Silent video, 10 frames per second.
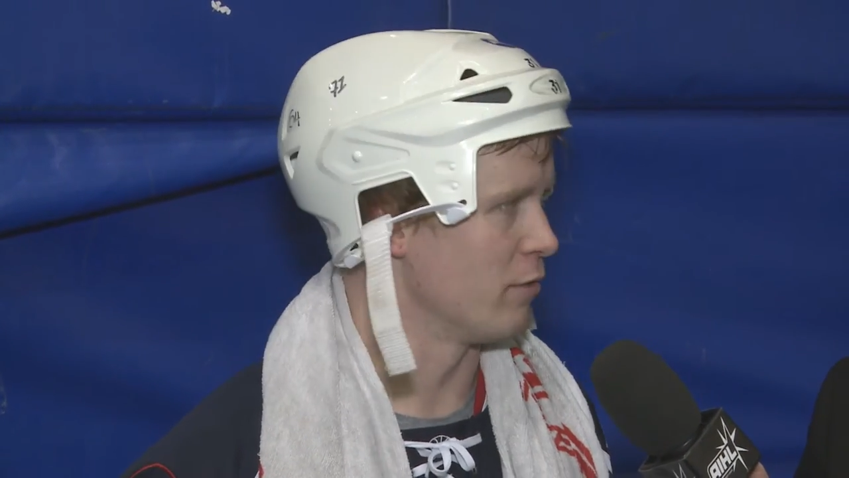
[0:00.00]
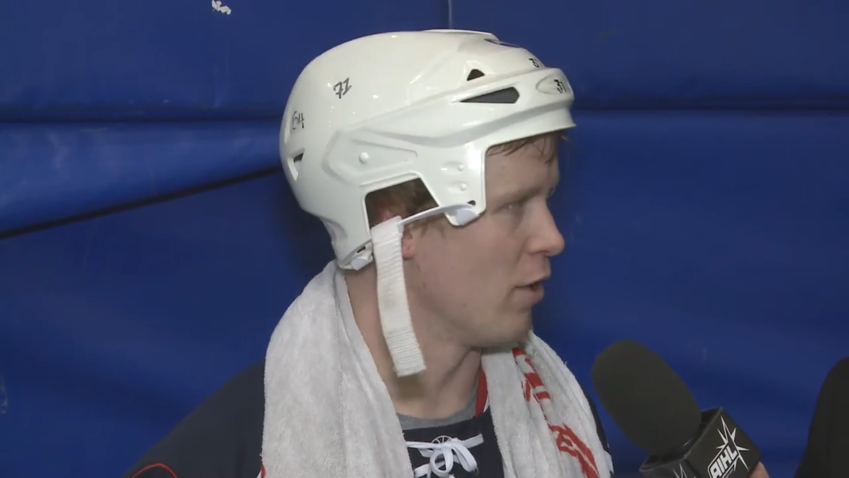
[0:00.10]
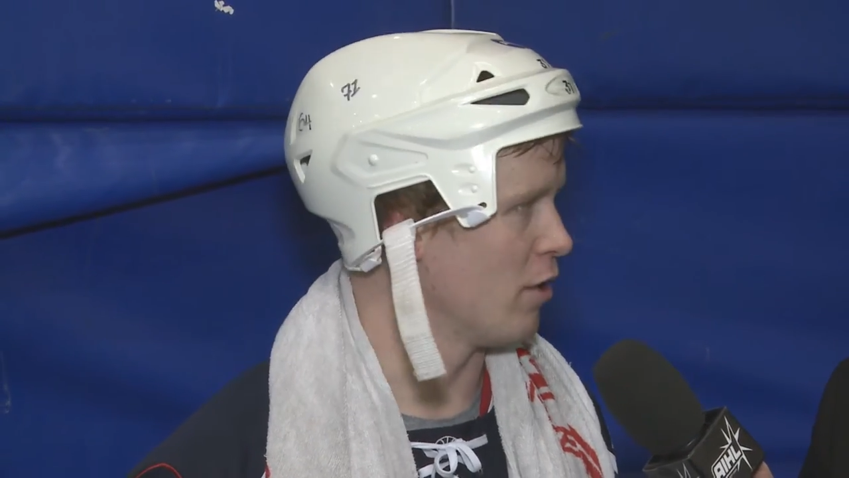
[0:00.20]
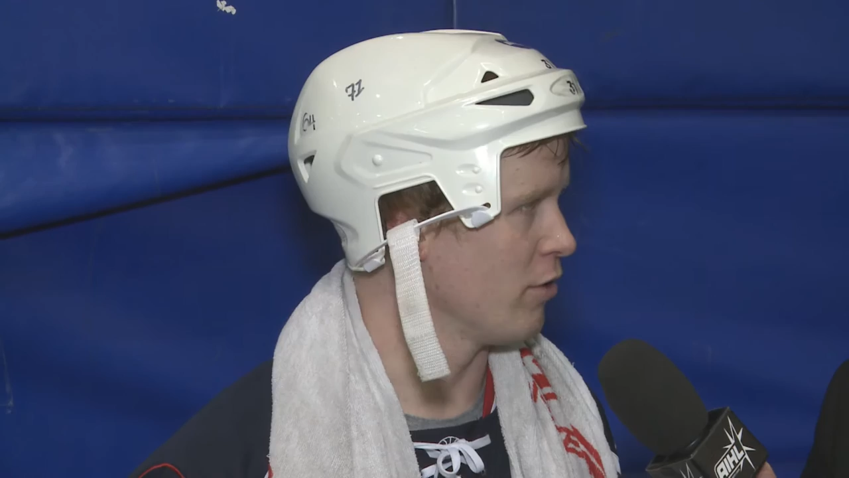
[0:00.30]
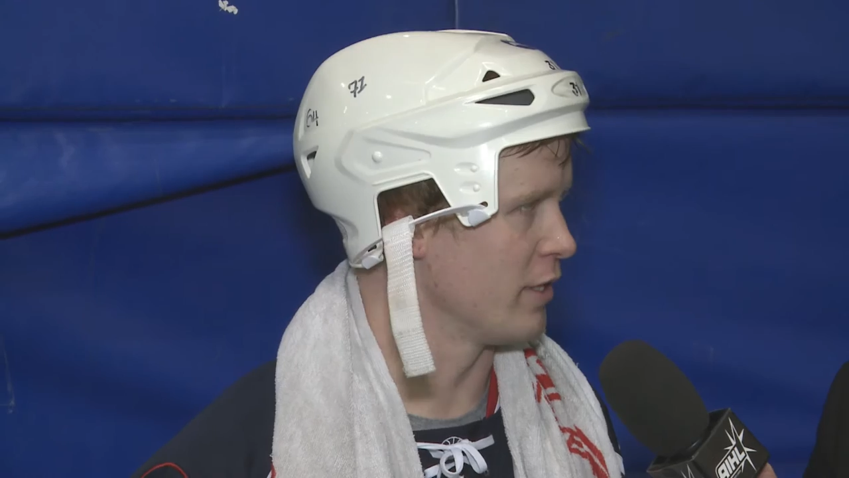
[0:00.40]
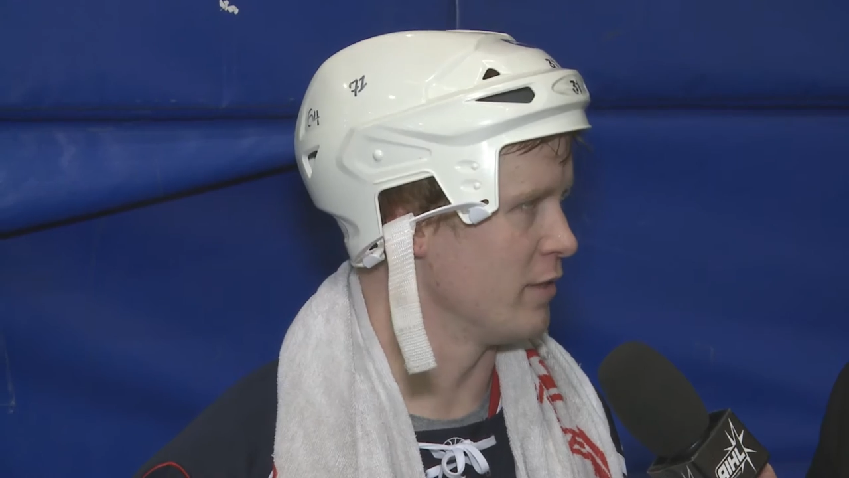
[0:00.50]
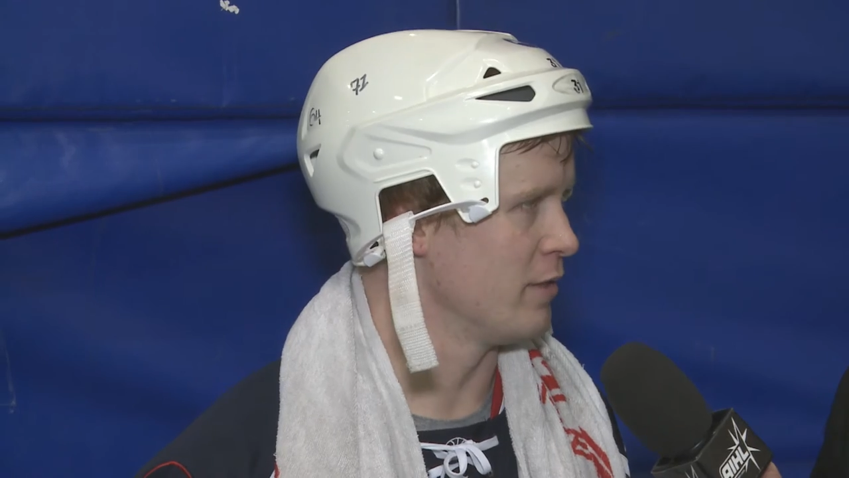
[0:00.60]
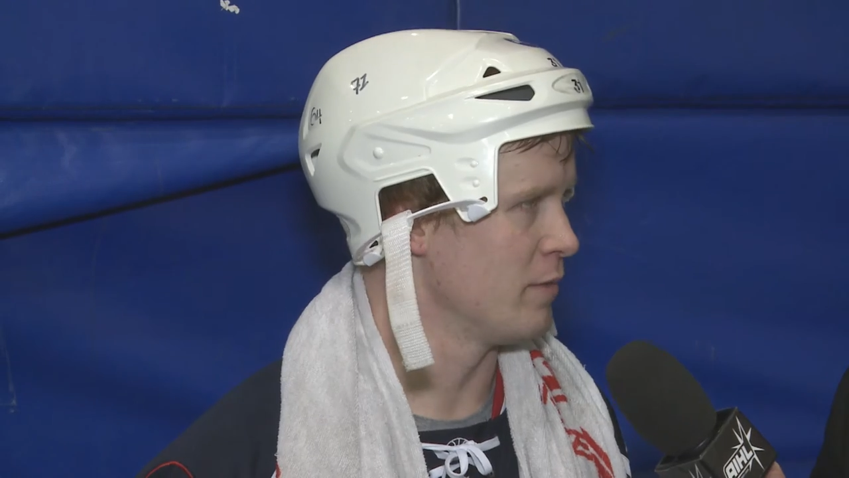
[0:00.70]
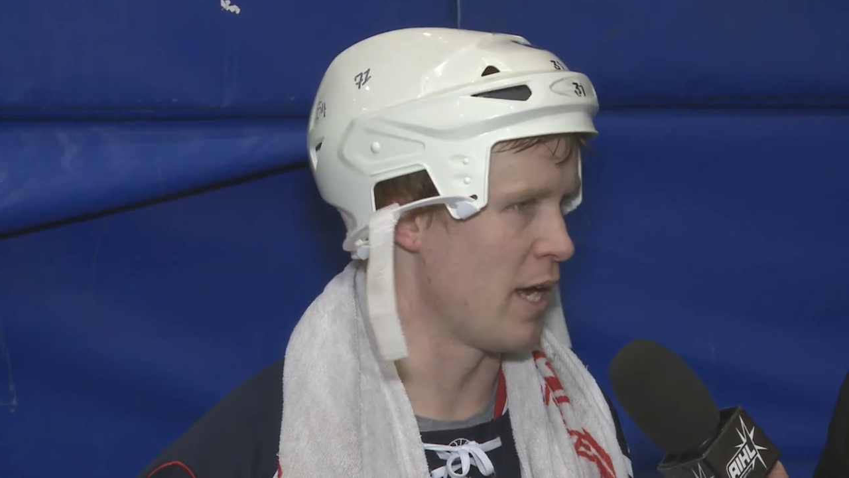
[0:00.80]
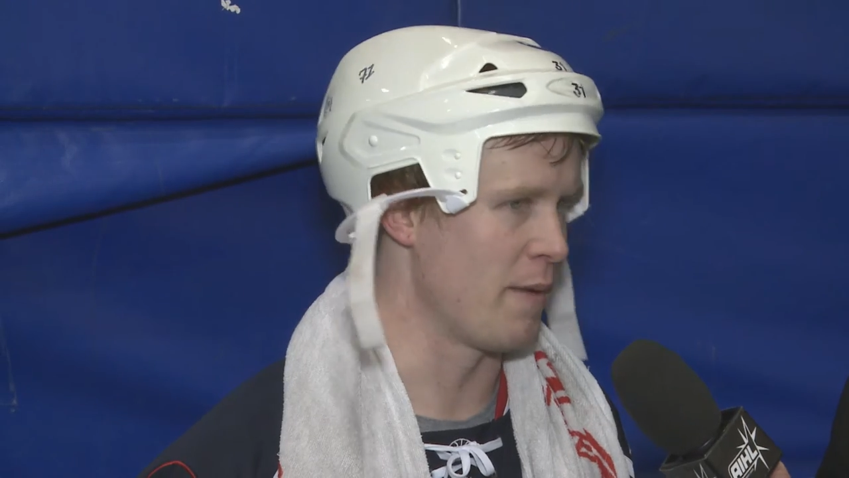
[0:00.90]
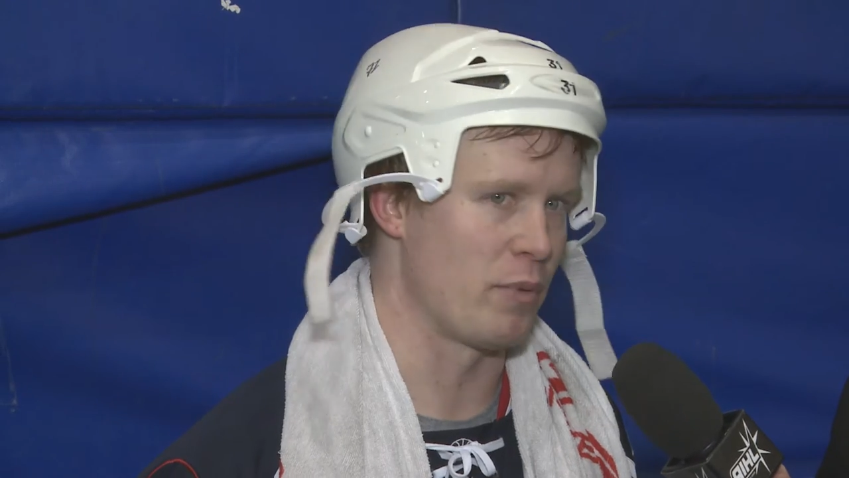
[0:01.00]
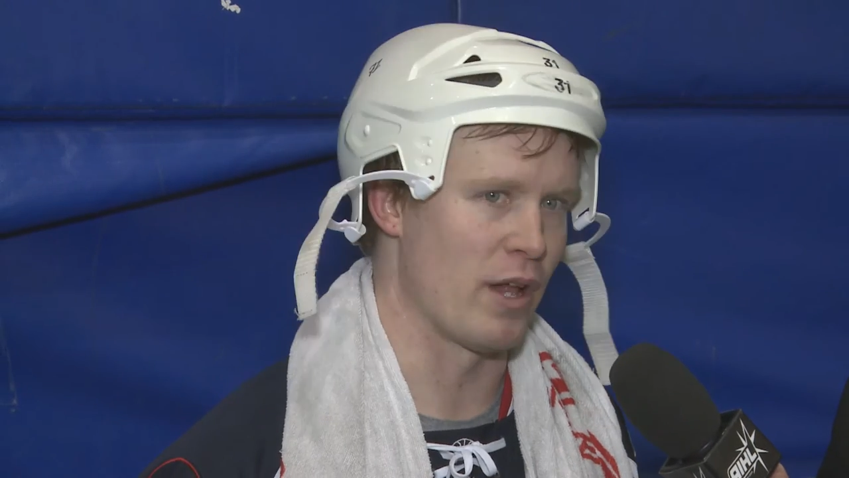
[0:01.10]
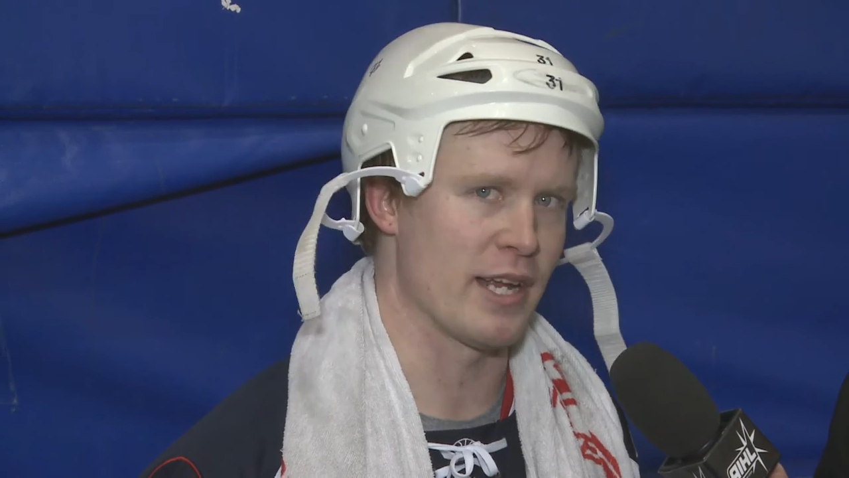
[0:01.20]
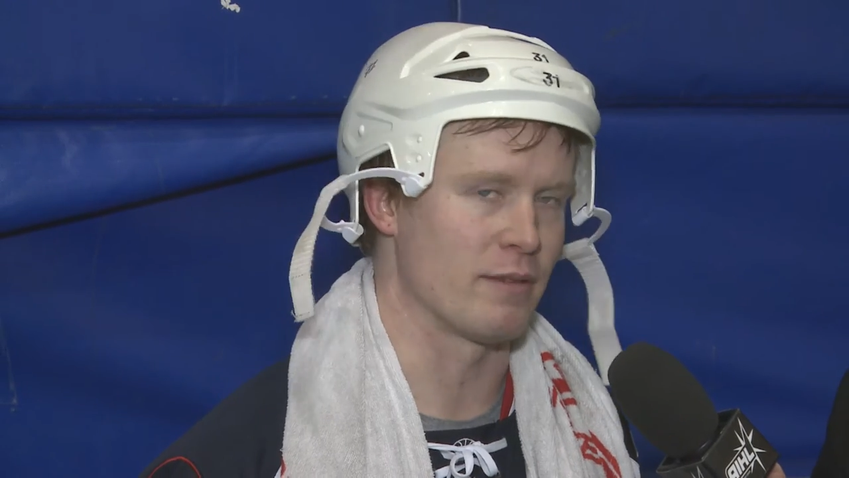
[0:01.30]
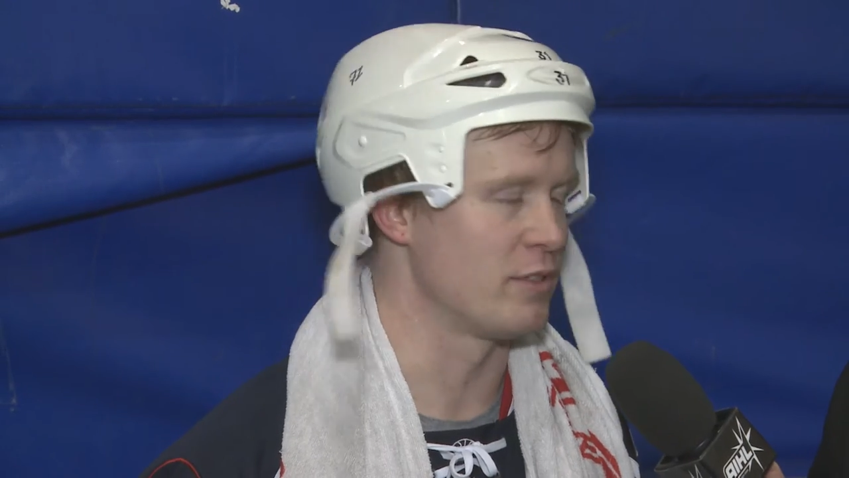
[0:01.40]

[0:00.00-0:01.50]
enrolled and, and playing.